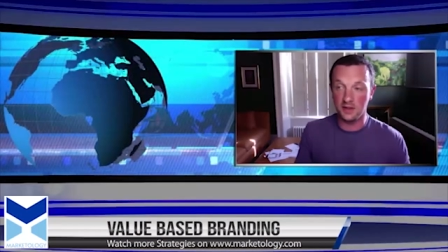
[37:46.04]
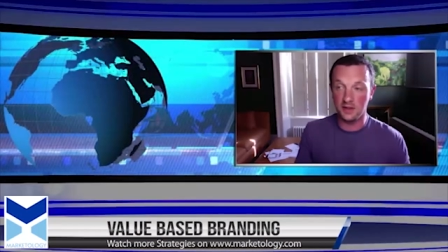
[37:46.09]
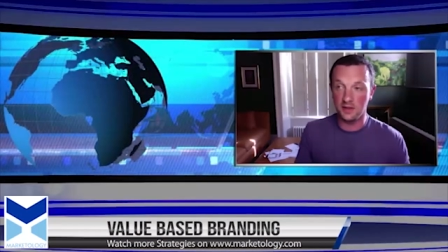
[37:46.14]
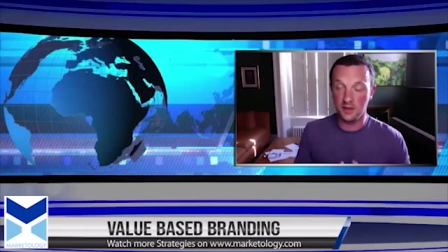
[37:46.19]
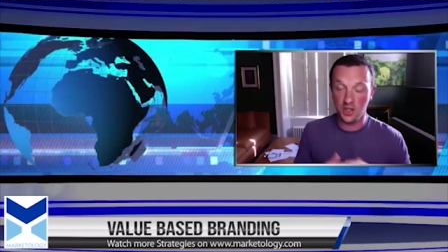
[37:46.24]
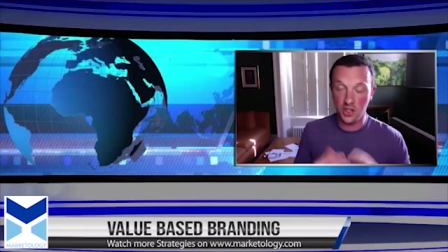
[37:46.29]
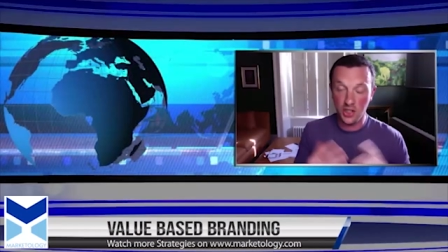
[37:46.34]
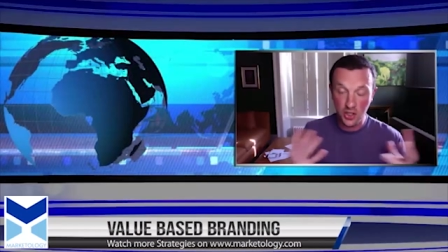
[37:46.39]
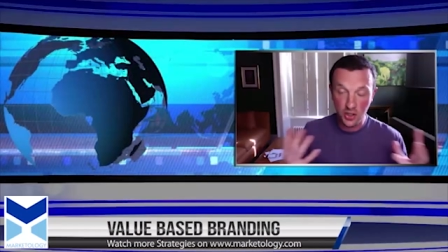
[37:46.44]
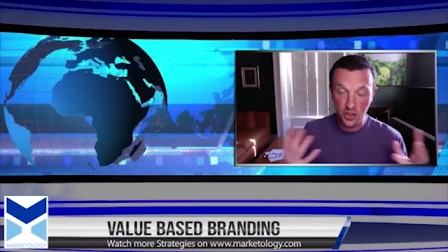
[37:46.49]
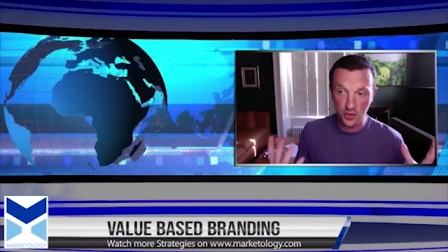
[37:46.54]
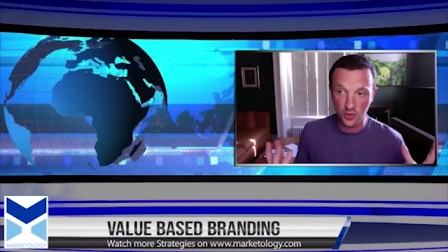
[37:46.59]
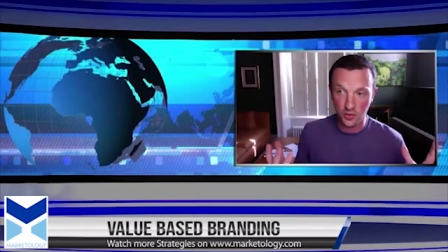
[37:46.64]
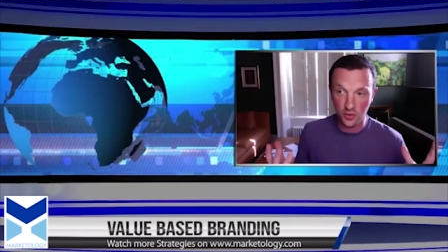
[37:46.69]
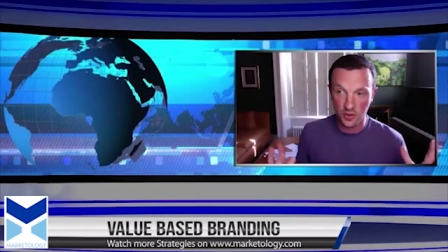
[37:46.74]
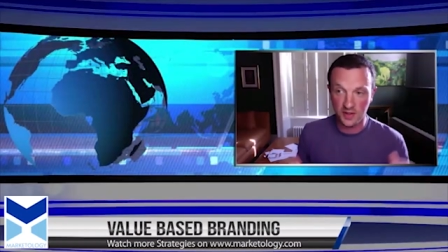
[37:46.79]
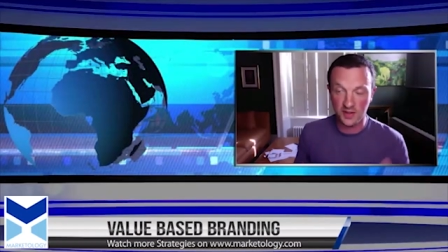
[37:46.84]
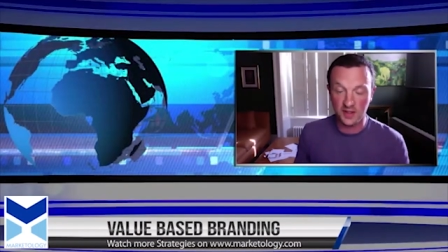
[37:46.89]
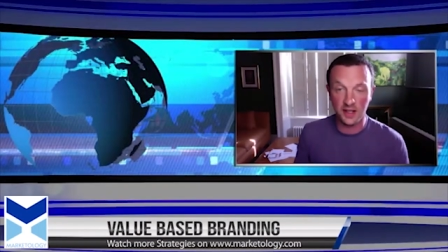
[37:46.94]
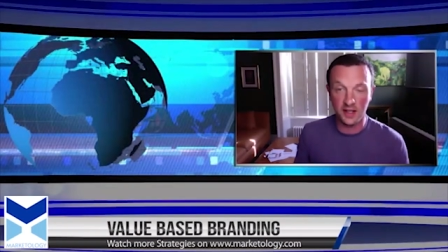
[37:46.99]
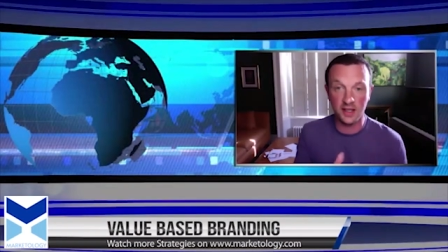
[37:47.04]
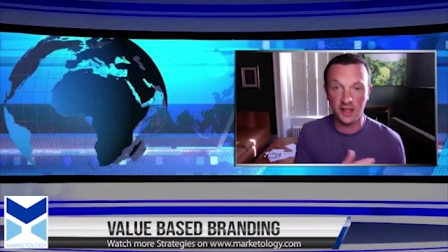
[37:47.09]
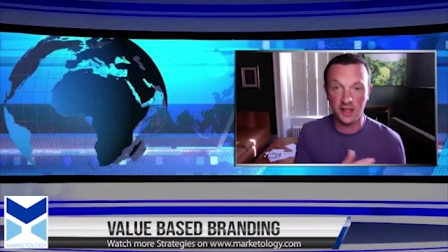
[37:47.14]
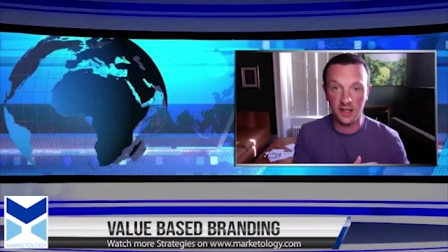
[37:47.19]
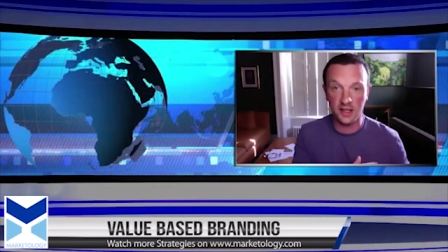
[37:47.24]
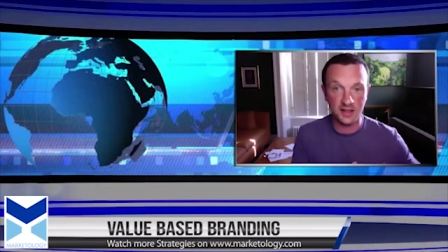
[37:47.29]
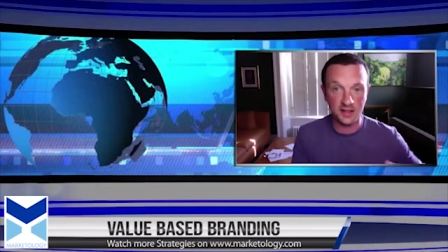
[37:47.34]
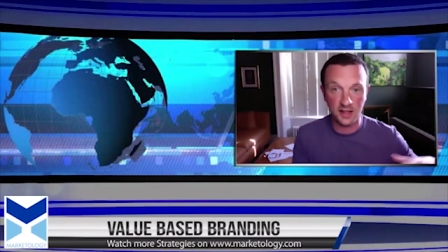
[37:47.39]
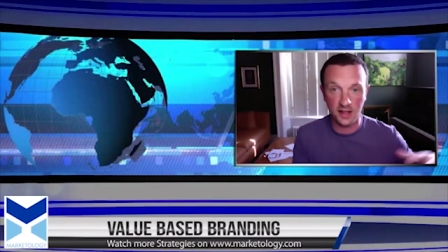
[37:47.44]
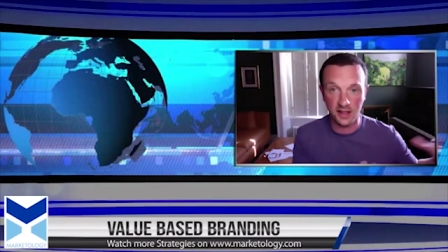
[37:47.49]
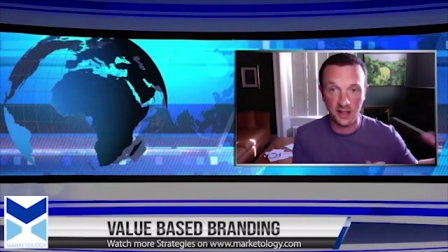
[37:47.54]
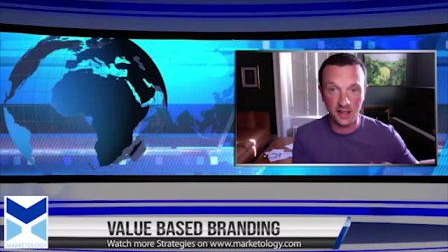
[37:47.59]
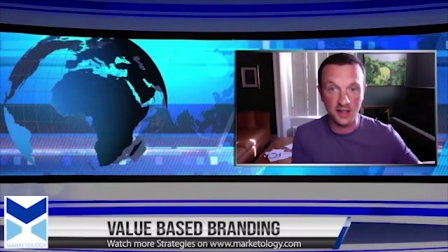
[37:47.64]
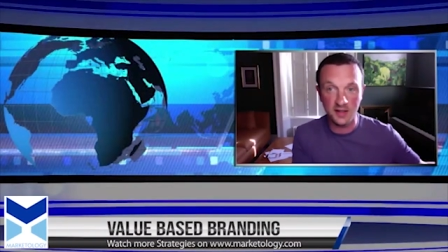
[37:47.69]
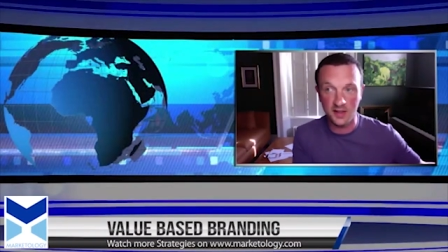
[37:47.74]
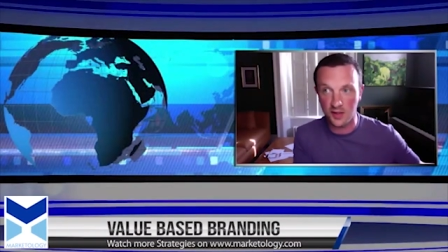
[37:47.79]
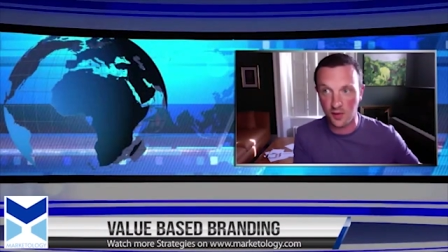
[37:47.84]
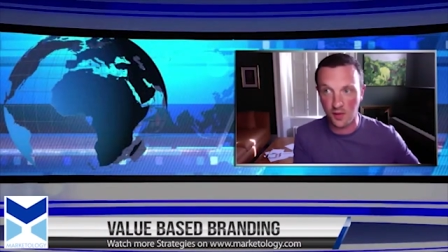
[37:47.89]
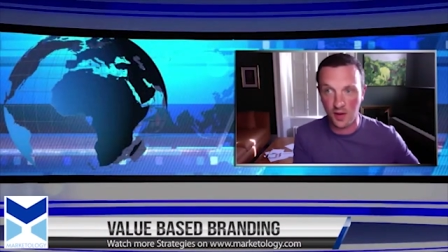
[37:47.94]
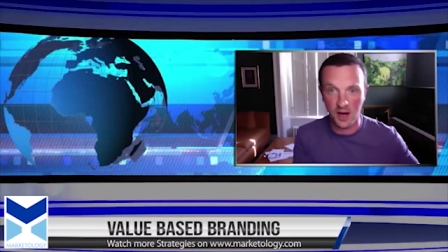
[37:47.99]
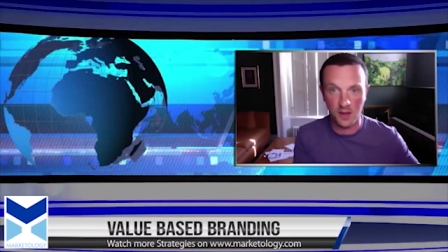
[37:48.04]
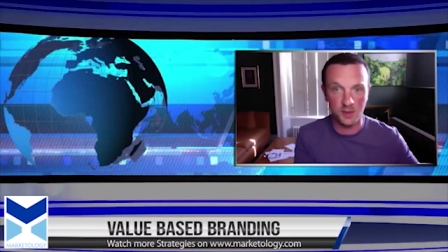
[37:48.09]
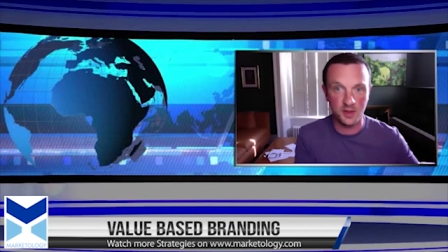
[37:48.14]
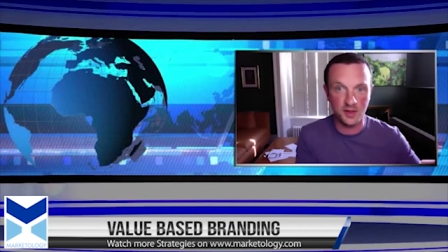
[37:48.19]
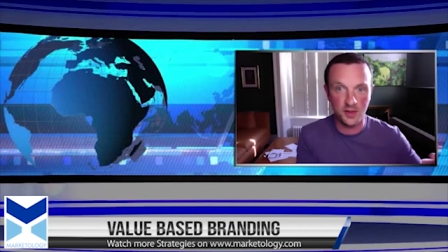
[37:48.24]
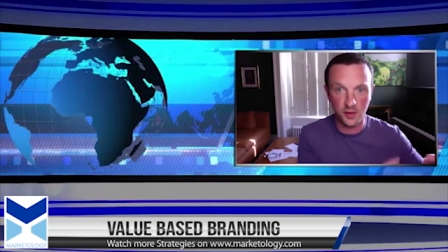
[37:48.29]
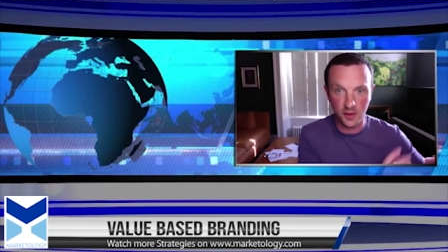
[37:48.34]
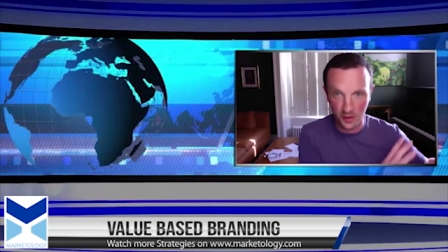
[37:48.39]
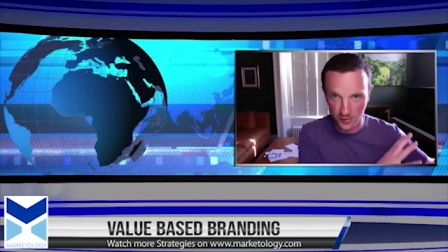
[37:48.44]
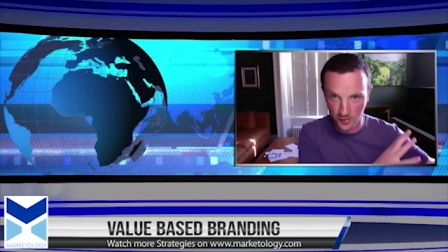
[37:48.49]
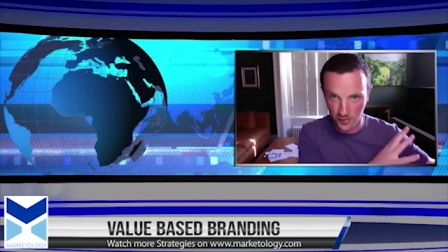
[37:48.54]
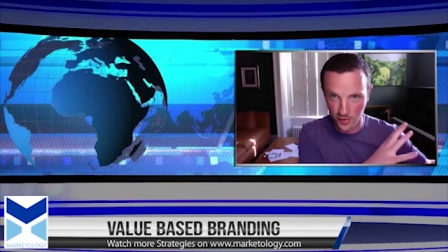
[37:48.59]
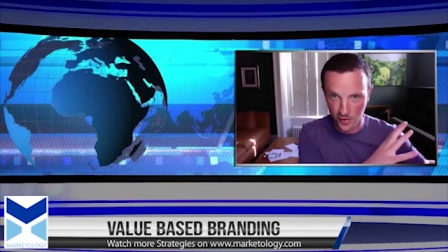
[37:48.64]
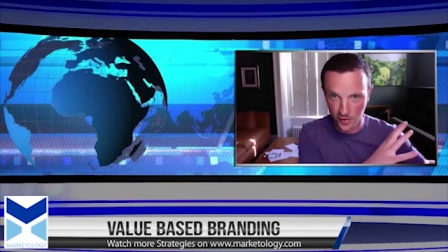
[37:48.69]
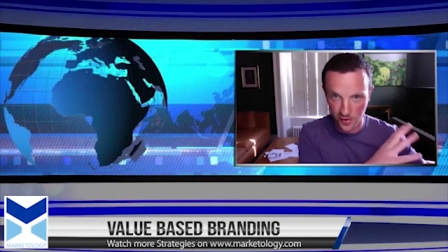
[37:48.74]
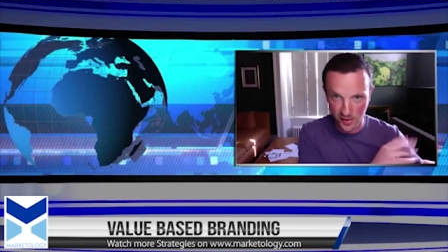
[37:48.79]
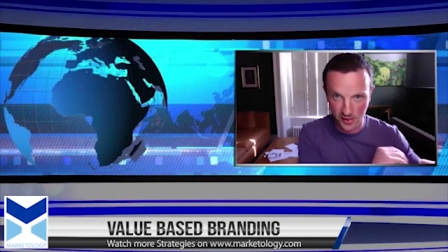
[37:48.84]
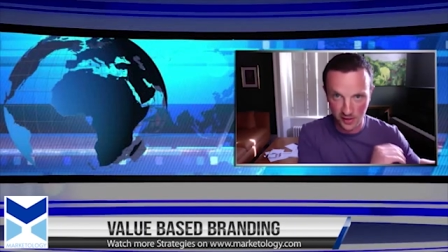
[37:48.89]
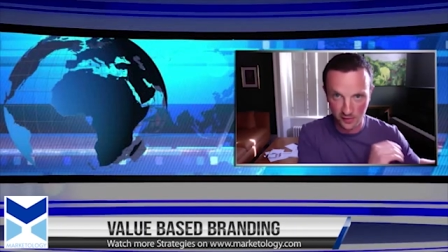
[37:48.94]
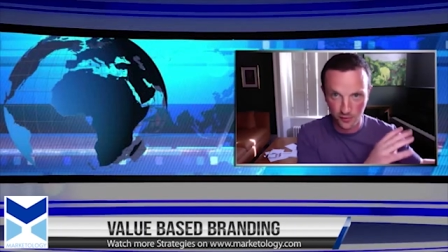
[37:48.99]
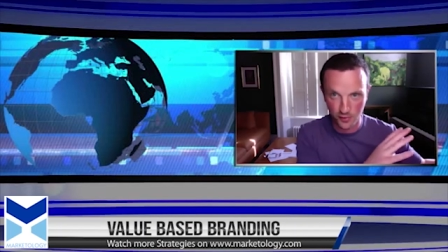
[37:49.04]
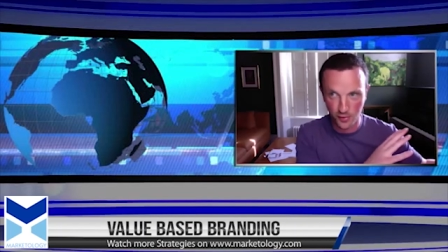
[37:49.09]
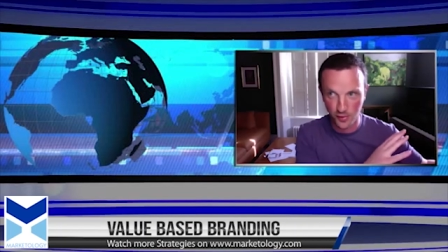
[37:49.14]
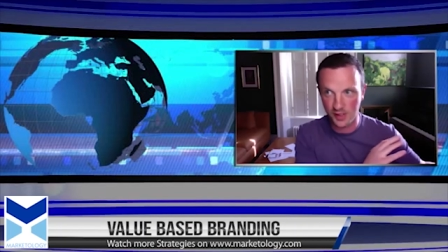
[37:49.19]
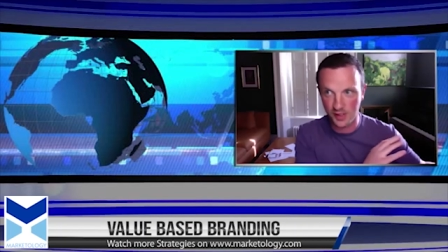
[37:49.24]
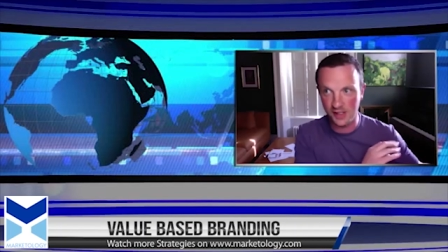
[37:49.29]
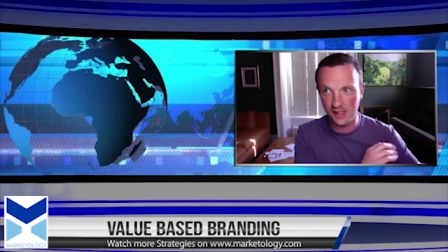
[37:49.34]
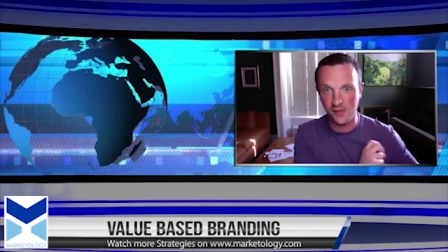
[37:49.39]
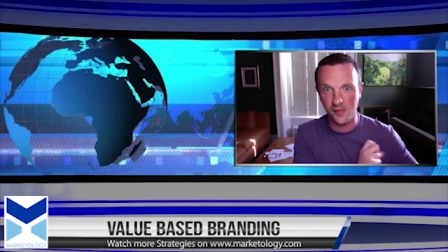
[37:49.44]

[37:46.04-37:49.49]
huge. It's like Instagram in 2013-14,